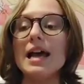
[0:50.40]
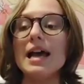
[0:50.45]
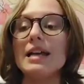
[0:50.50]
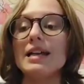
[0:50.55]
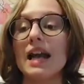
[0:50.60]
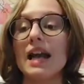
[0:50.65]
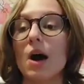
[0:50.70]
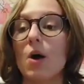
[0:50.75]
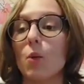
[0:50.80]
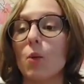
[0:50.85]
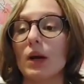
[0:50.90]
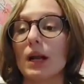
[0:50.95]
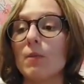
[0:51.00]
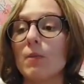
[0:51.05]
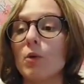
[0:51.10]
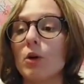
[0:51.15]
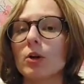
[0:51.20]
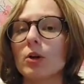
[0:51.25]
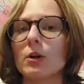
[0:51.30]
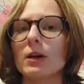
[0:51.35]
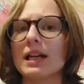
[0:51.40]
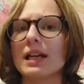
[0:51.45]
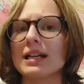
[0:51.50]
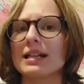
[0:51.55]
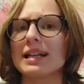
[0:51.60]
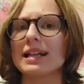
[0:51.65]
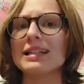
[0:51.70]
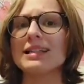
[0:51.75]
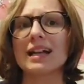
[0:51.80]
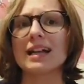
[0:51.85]
Now what I'm wondering
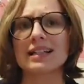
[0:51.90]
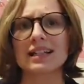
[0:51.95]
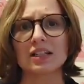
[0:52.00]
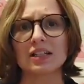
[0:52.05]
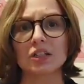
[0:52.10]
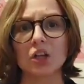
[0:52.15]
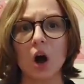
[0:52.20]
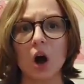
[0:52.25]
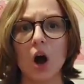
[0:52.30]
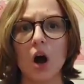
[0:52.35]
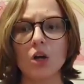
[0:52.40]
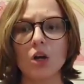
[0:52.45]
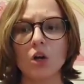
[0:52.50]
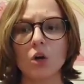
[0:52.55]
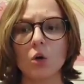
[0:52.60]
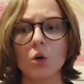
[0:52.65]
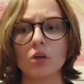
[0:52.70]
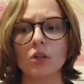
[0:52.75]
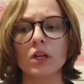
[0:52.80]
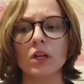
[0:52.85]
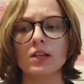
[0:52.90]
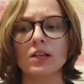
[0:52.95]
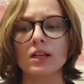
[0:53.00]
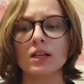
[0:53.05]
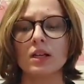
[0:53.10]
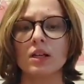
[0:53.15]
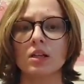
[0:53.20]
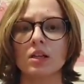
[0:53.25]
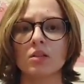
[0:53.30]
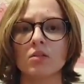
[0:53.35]
is, does it talk or does
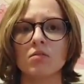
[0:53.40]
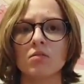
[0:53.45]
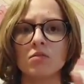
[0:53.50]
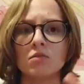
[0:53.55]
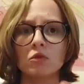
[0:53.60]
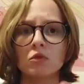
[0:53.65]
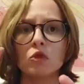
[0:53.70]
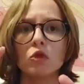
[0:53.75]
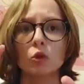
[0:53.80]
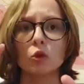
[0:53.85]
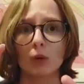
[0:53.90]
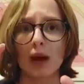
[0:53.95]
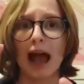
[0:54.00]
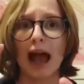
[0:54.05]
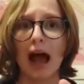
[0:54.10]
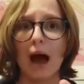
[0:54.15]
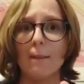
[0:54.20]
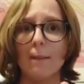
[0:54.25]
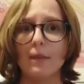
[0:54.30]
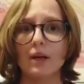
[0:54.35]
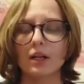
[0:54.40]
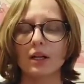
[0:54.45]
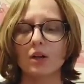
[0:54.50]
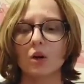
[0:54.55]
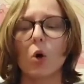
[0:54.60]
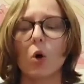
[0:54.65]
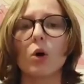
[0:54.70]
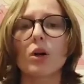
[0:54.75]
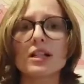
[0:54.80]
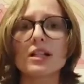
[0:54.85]
it grab?
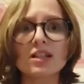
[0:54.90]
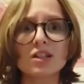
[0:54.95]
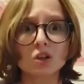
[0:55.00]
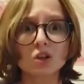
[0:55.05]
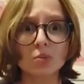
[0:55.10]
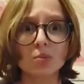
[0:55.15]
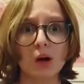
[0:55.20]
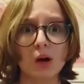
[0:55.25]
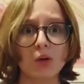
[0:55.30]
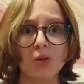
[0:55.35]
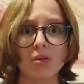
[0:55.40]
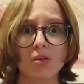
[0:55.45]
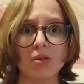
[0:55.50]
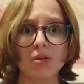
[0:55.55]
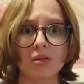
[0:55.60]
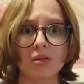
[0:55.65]
Or does it do both?